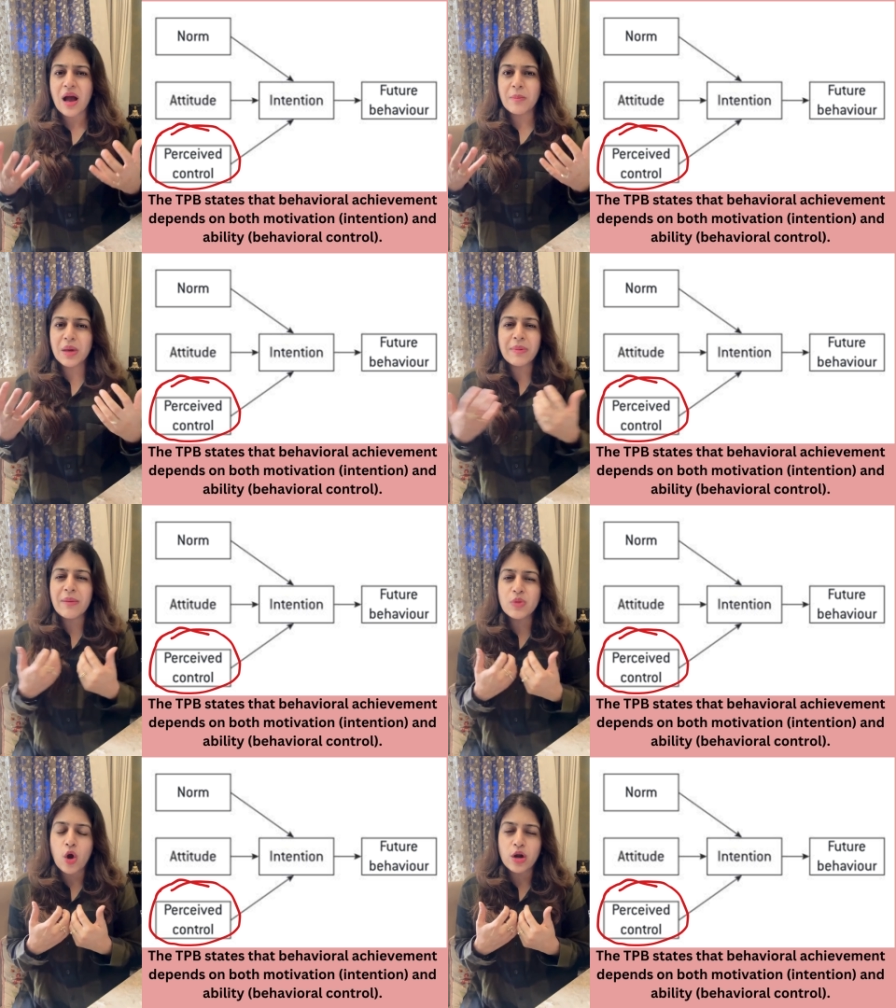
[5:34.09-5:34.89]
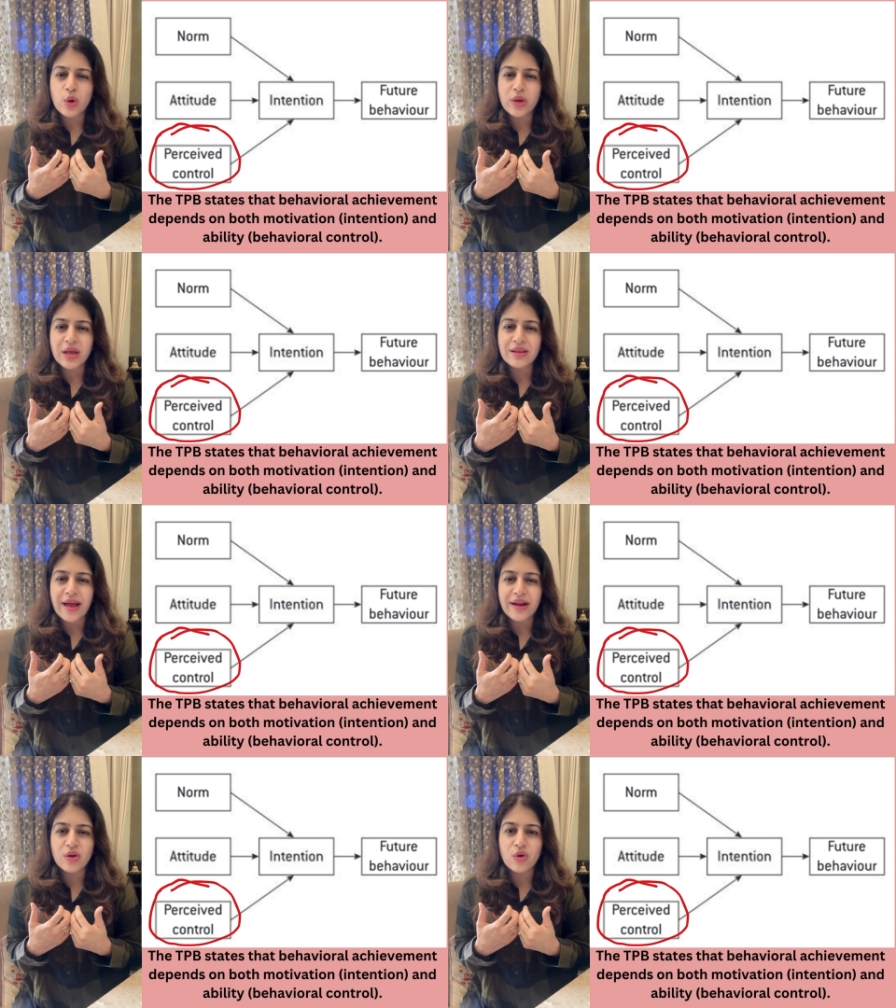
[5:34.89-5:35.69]
Maybe I'm not looking
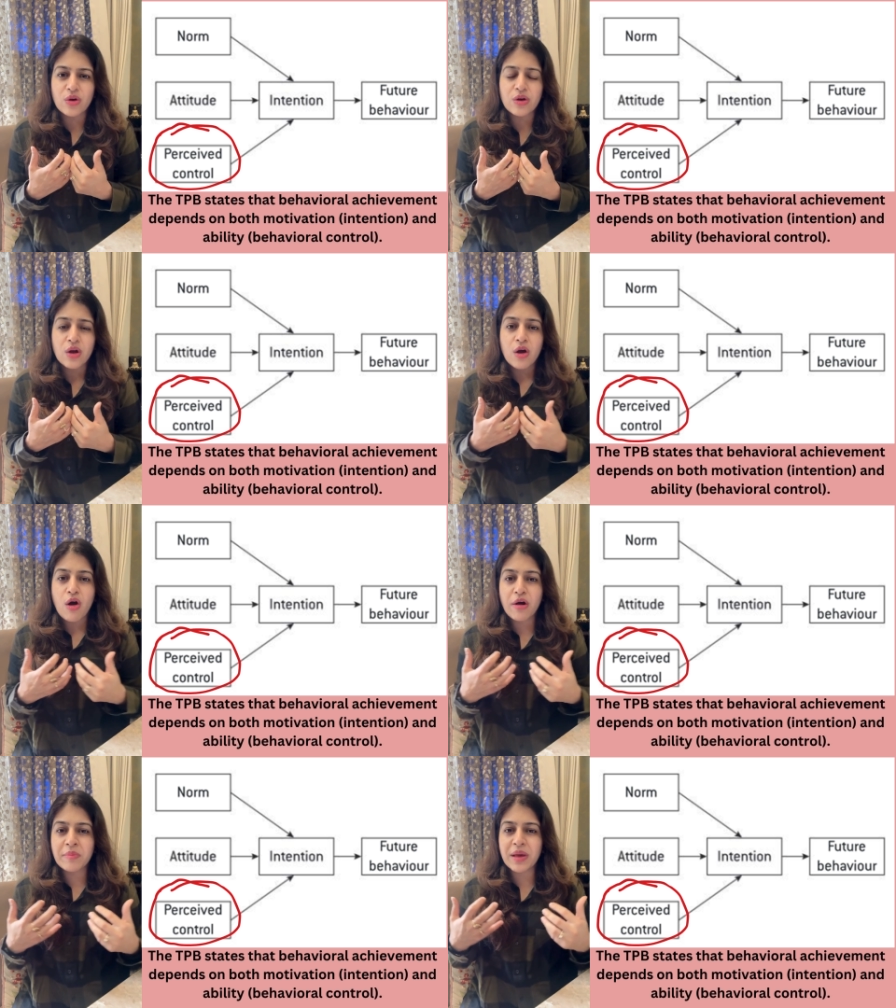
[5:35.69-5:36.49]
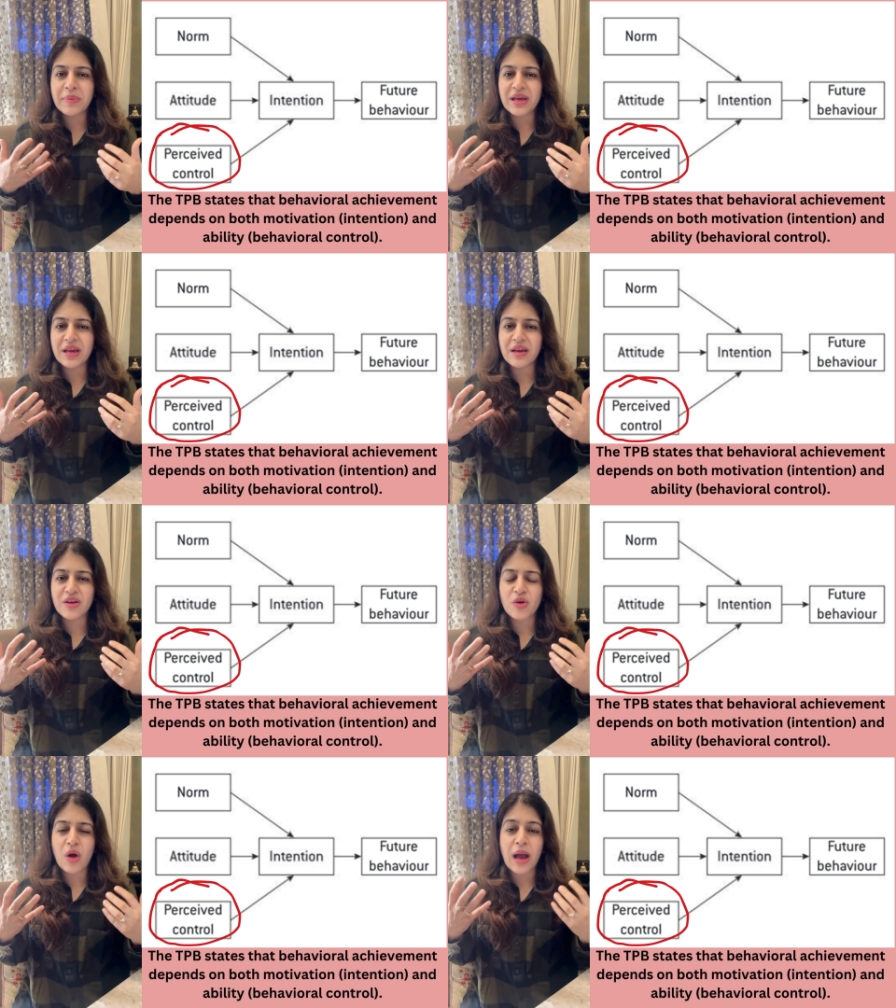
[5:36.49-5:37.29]
that good, or maybe,
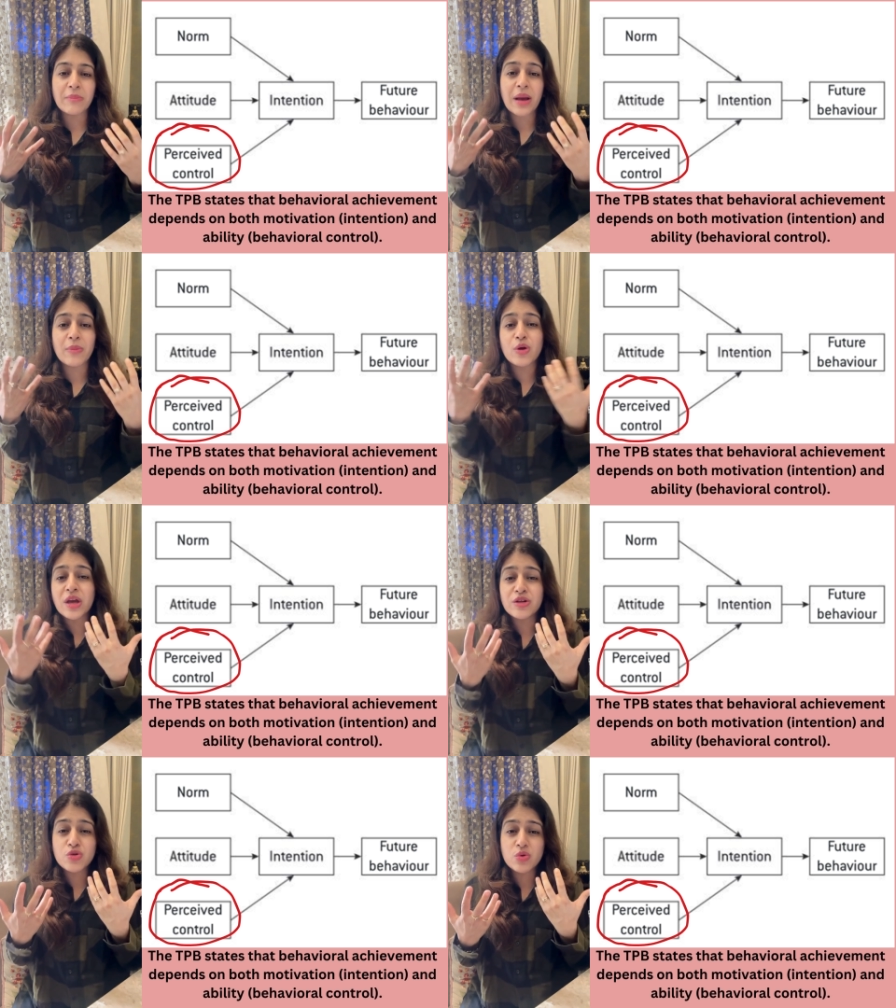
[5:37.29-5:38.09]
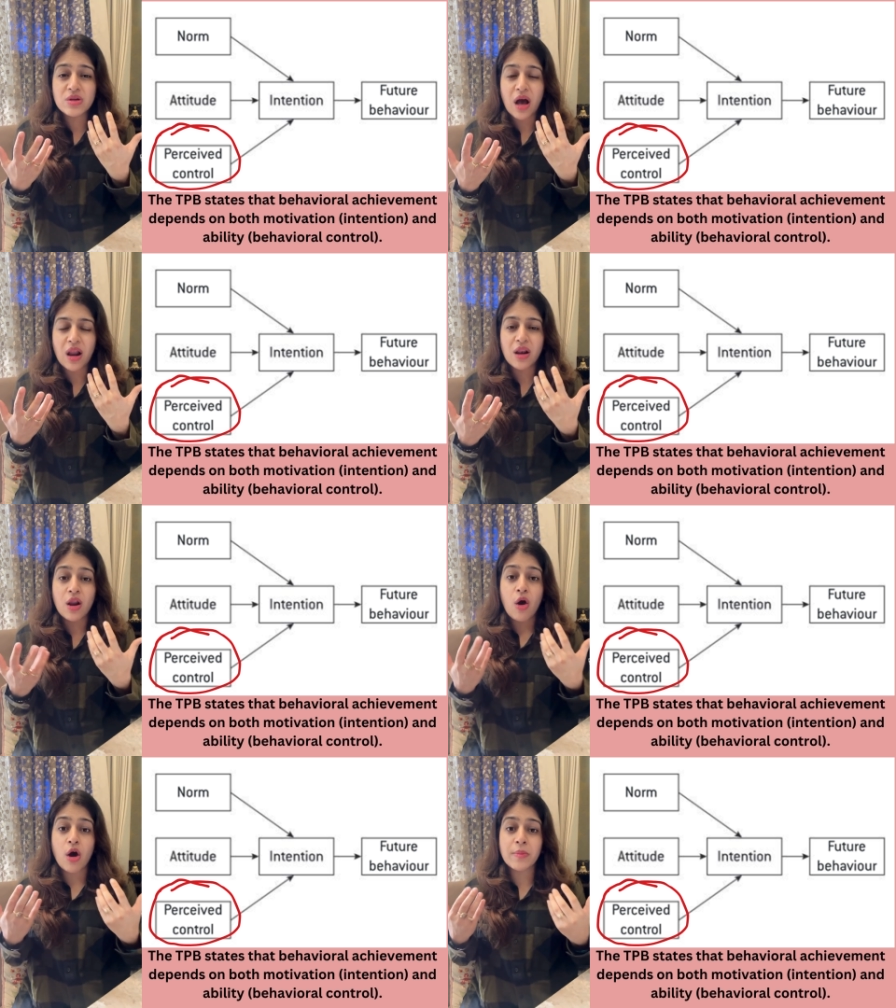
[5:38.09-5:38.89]
you know, I'm, I'm looking too dull,
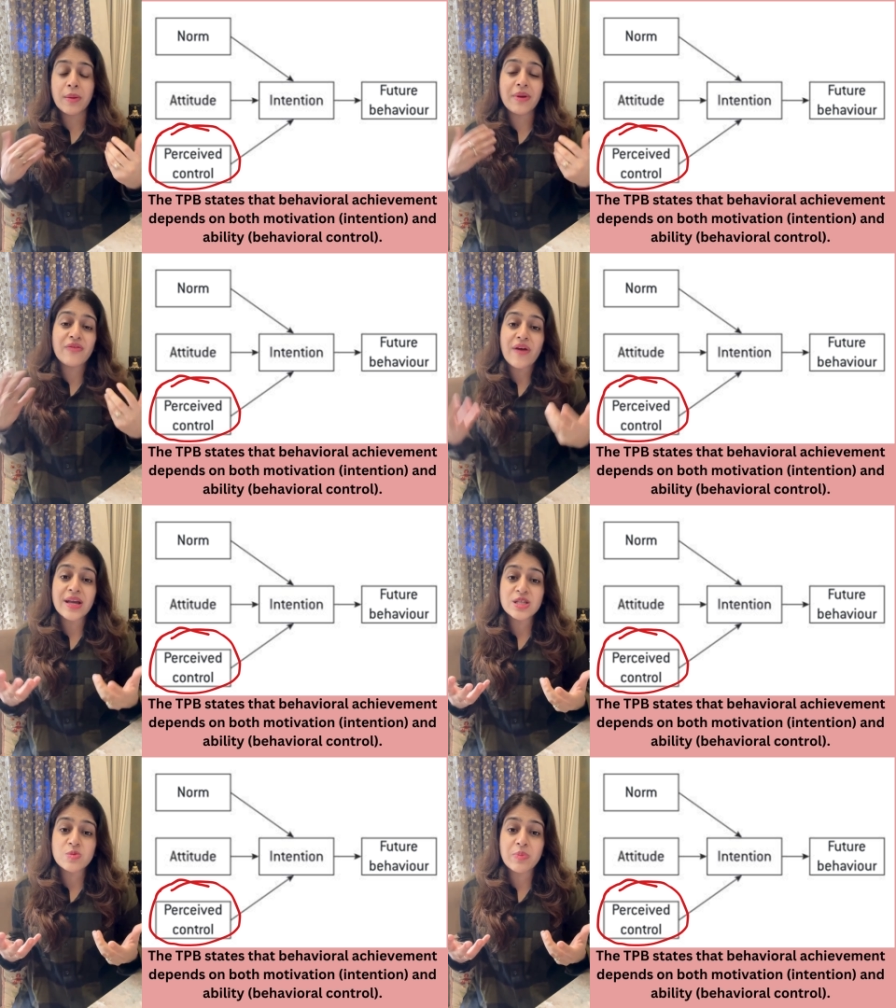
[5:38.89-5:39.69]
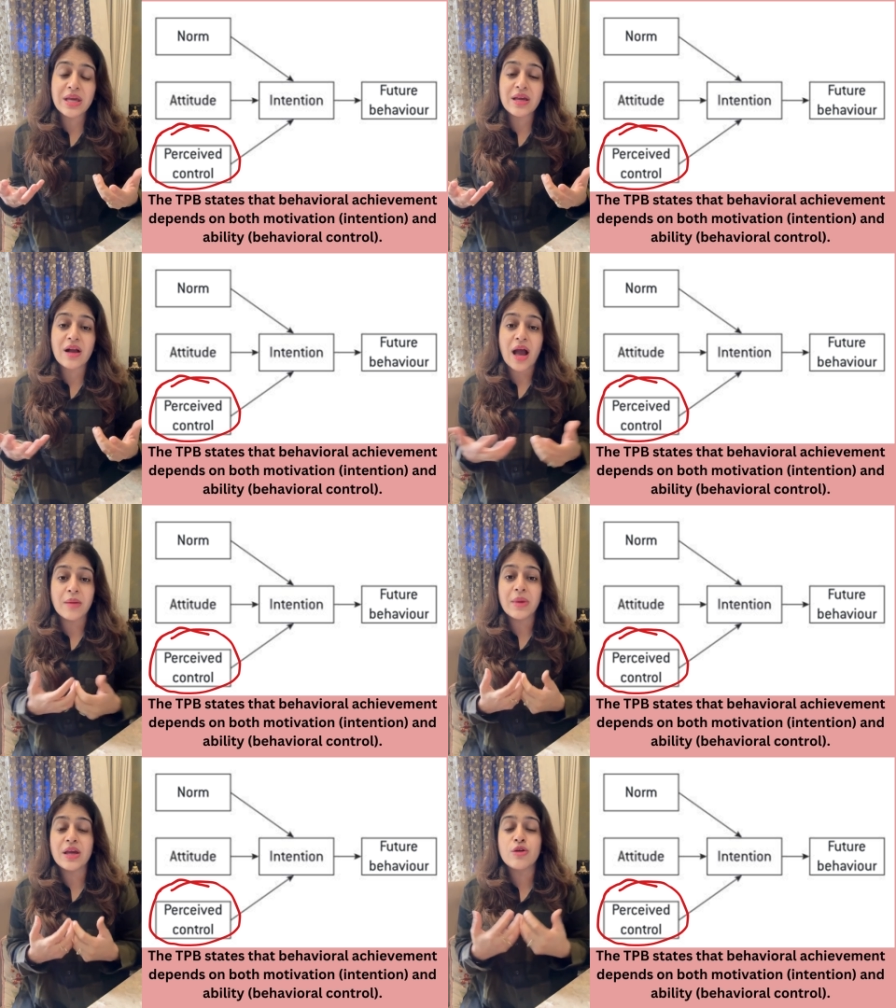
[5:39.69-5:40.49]
or maybe if I speak, I
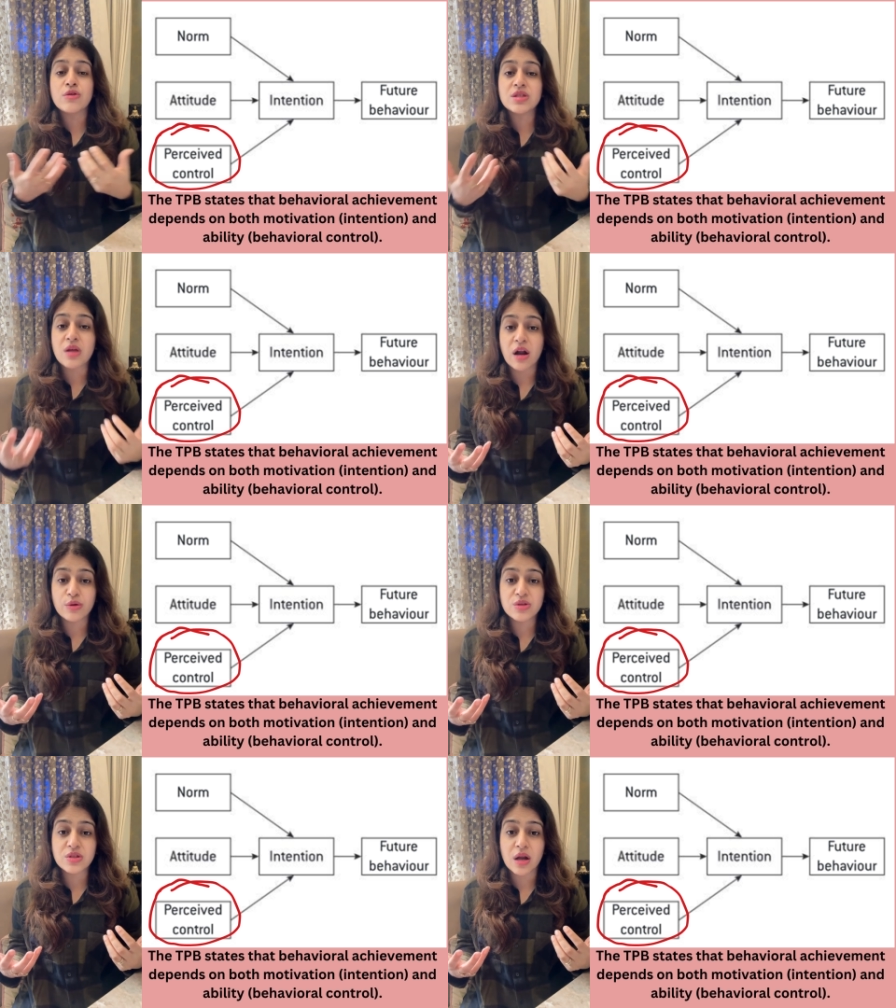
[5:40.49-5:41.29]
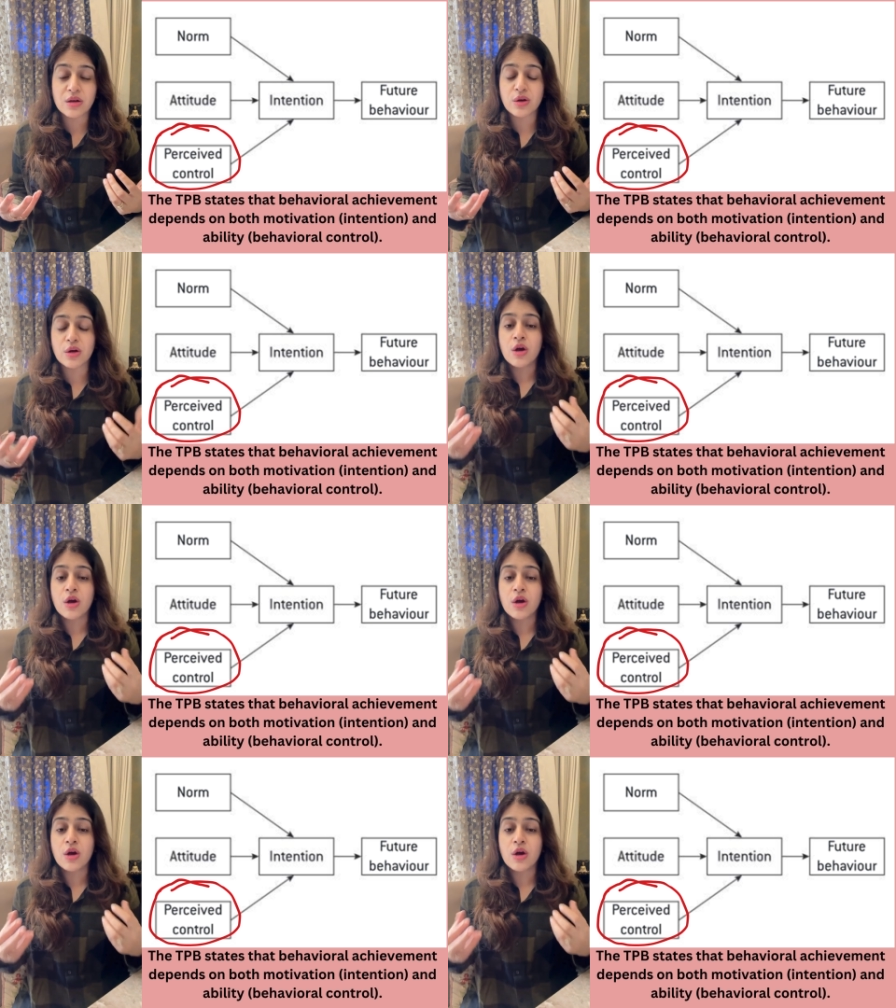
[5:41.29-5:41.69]
may, you know, start to stutter,